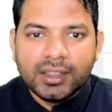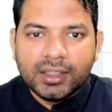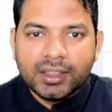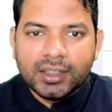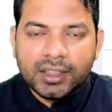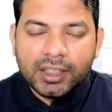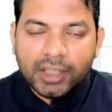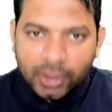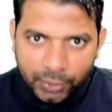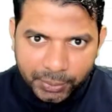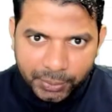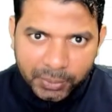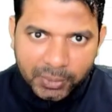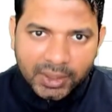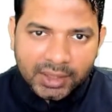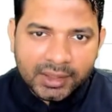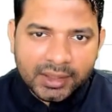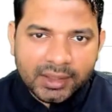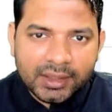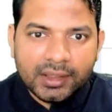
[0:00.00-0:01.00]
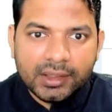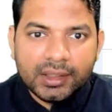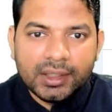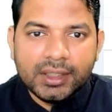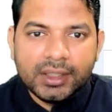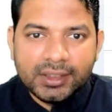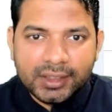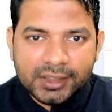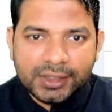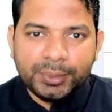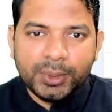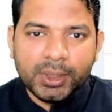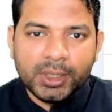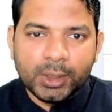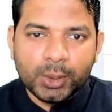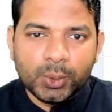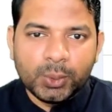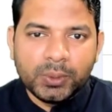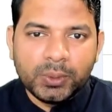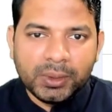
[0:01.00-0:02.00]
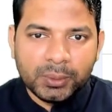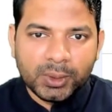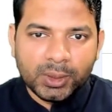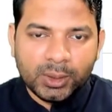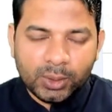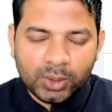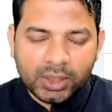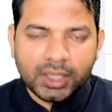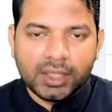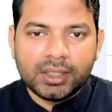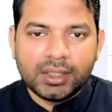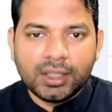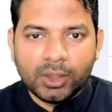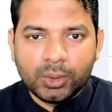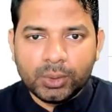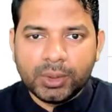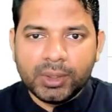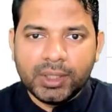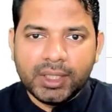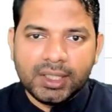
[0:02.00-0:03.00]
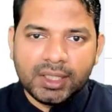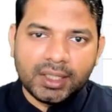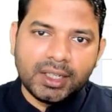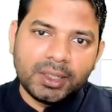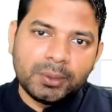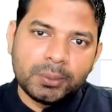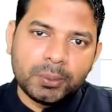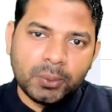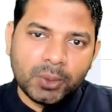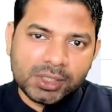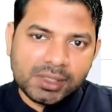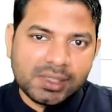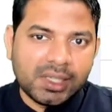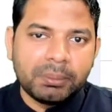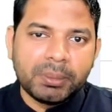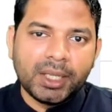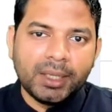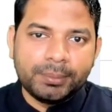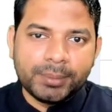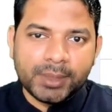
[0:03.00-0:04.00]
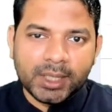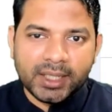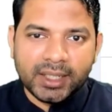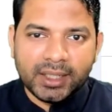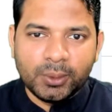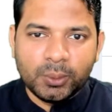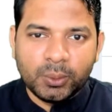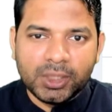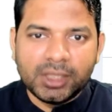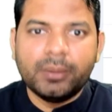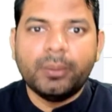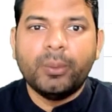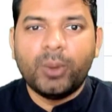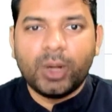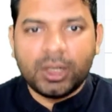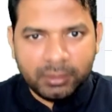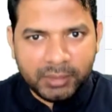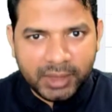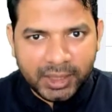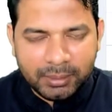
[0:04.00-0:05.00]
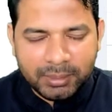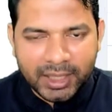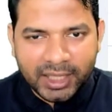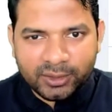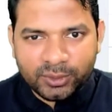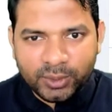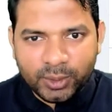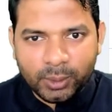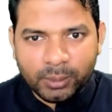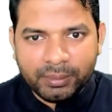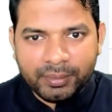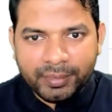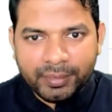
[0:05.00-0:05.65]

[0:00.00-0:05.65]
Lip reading: Hello everyone. In this video, we will look at how to integrate WhatsApp API with Whautomate platform.